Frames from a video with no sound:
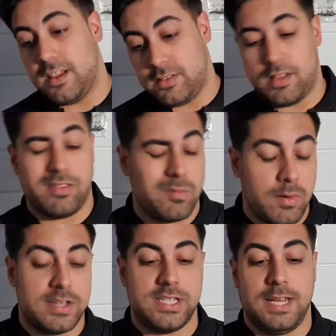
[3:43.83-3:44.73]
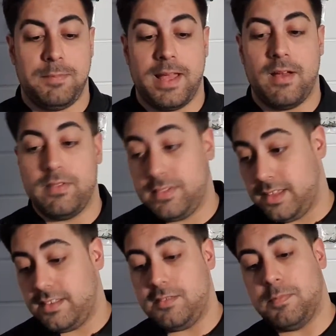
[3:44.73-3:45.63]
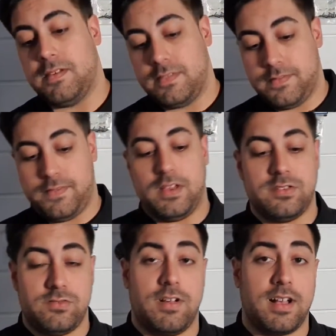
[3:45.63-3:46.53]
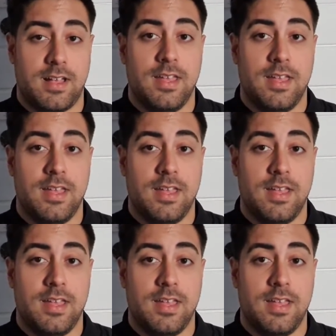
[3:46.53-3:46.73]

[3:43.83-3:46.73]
I thought I'd cheap out. This is the first truck,